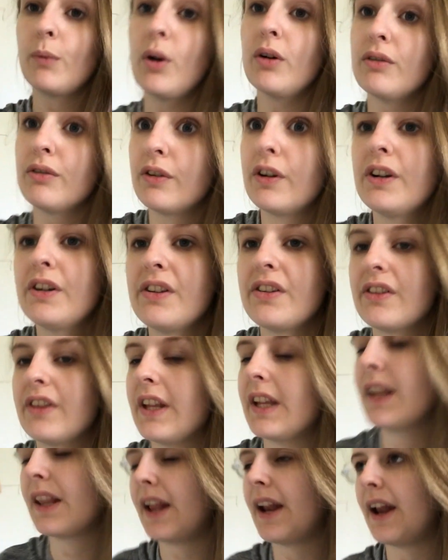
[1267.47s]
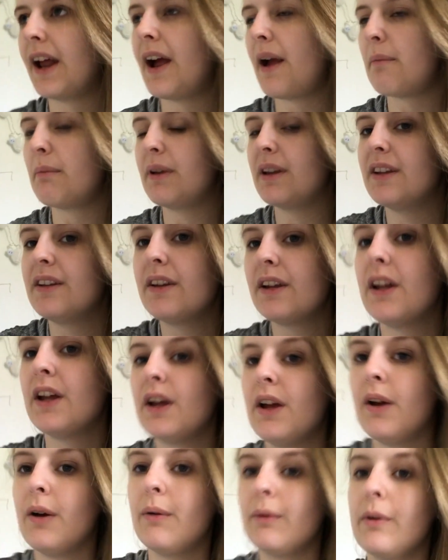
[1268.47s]
Well, first thing that happened
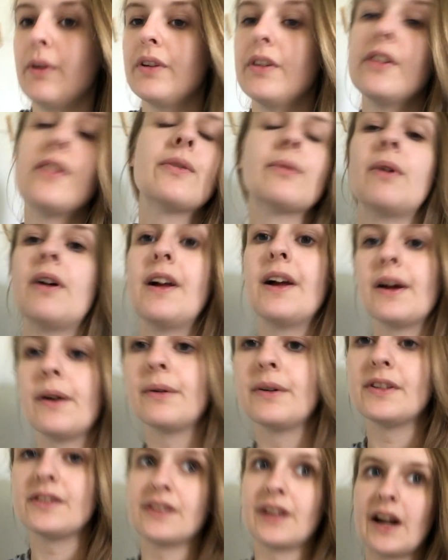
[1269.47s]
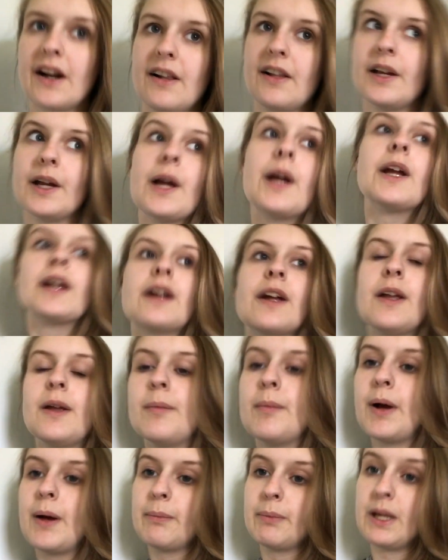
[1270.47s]
was while I was saddling
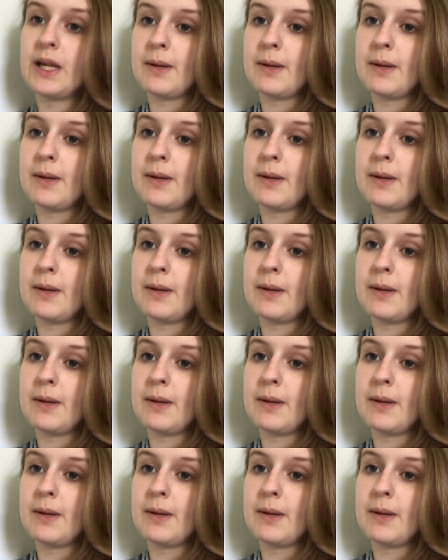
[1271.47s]
him up,